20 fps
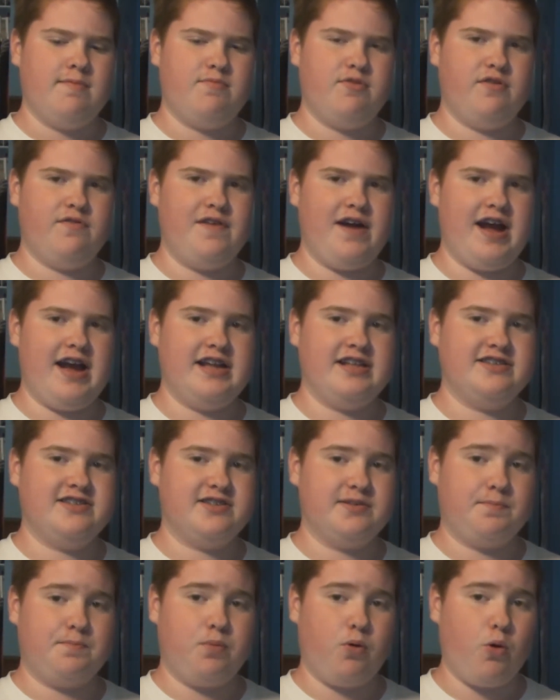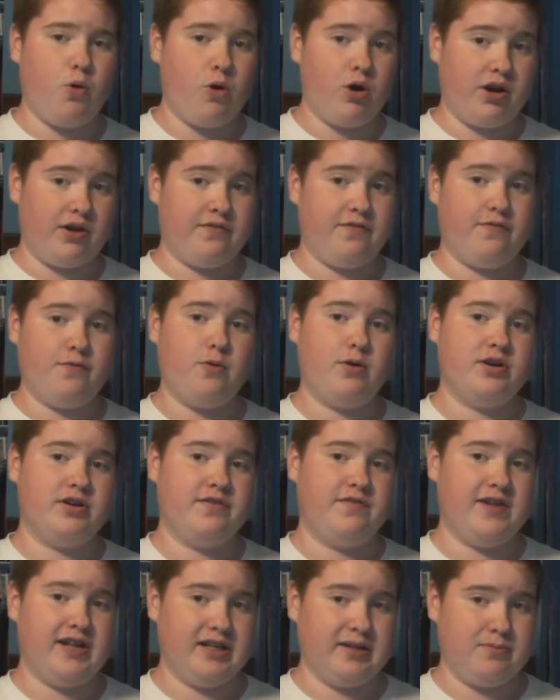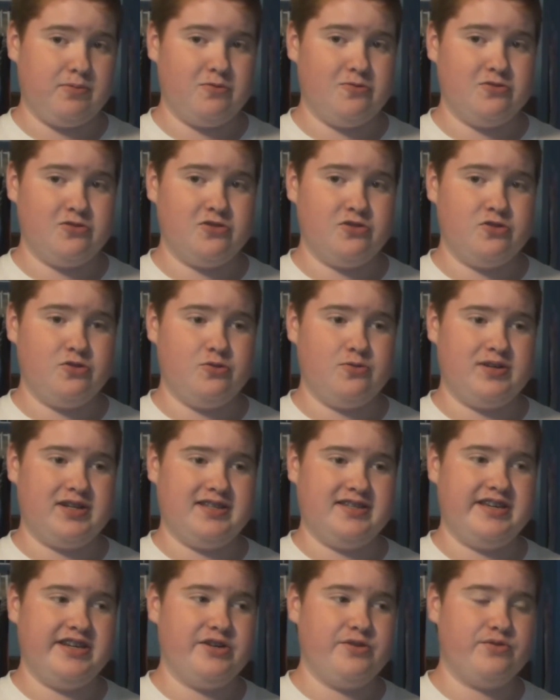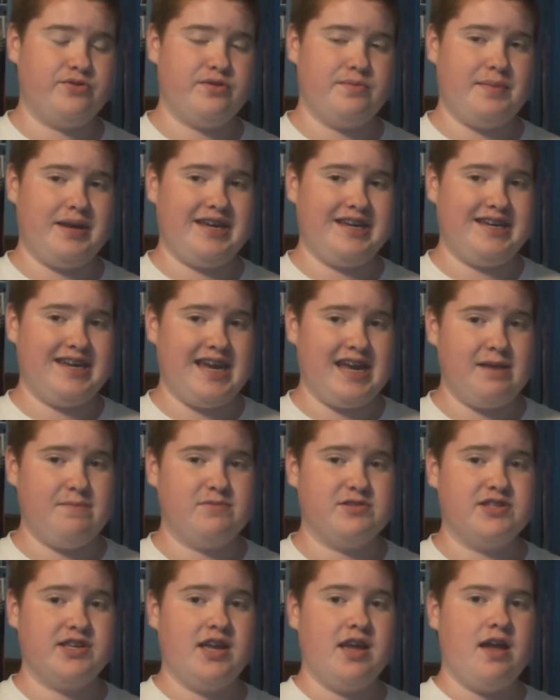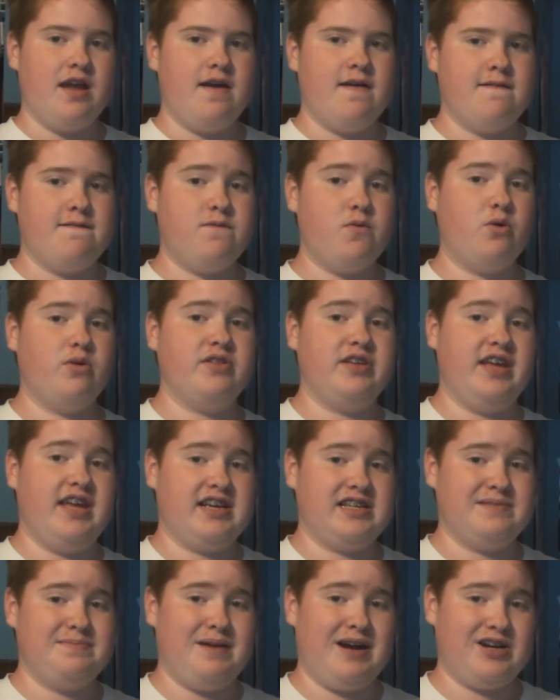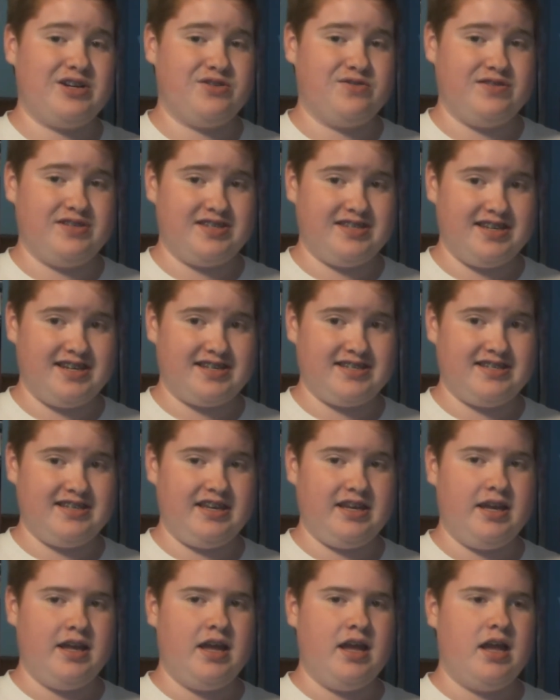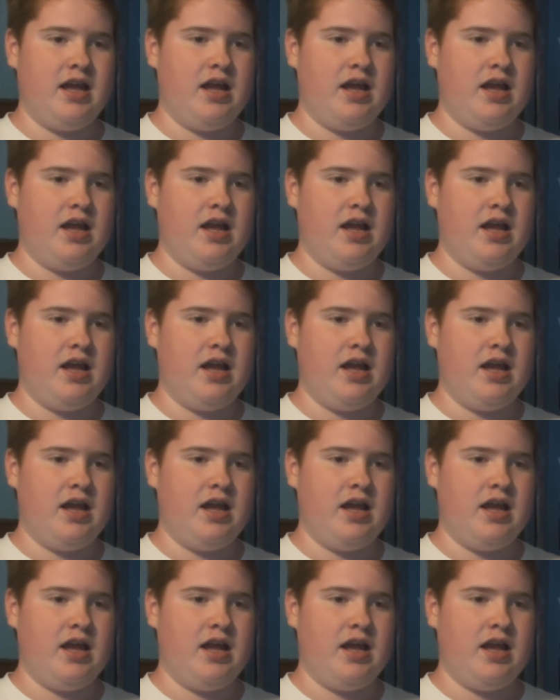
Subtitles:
provide support for developers to continue to make games for the Xbox 360.